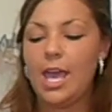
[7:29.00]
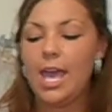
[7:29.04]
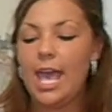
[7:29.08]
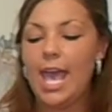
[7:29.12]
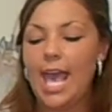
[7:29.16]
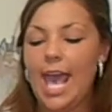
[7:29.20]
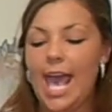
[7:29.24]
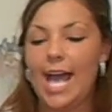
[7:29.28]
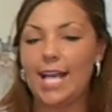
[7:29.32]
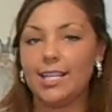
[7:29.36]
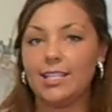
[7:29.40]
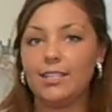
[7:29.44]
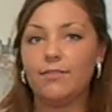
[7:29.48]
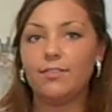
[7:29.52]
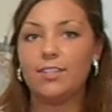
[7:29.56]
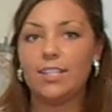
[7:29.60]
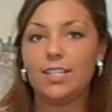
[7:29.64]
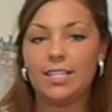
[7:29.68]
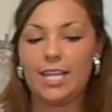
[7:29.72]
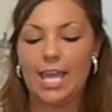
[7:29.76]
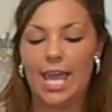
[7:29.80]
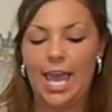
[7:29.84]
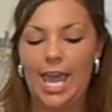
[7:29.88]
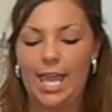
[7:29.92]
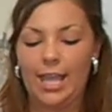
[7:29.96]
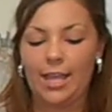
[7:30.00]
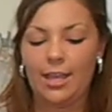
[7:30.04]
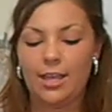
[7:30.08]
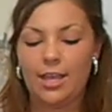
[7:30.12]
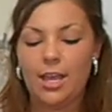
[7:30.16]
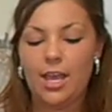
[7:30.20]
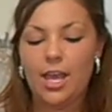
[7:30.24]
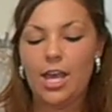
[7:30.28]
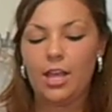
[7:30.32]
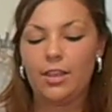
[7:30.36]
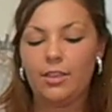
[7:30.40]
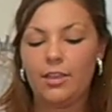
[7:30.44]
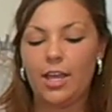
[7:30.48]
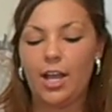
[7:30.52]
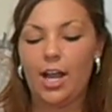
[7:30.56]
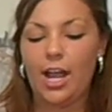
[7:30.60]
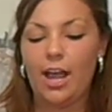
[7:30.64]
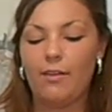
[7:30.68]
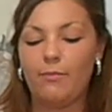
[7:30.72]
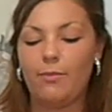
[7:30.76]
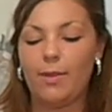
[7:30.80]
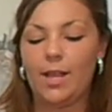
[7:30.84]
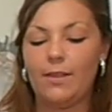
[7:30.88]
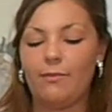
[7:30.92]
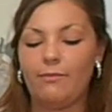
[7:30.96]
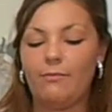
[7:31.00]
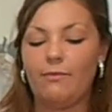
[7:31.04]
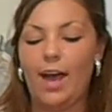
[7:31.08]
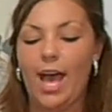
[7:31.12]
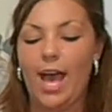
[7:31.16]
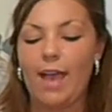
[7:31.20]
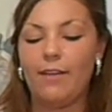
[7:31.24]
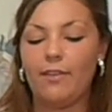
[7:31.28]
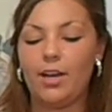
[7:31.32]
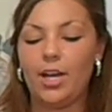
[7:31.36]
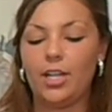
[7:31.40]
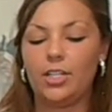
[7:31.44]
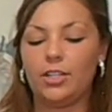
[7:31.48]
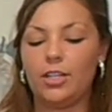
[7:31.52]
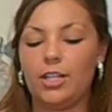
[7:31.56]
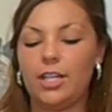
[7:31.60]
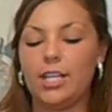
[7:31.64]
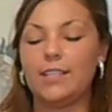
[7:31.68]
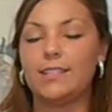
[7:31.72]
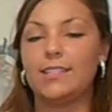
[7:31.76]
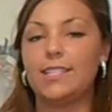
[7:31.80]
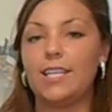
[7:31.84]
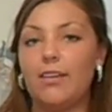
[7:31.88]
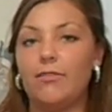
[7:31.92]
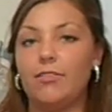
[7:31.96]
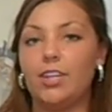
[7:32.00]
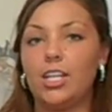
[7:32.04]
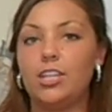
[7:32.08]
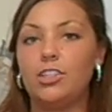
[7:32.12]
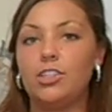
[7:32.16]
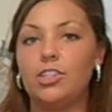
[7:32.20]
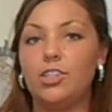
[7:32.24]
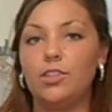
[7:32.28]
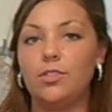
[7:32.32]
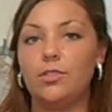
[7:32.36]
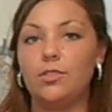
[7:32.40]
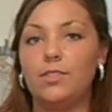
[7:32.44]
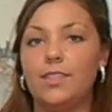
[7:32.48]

As of today, there have been 572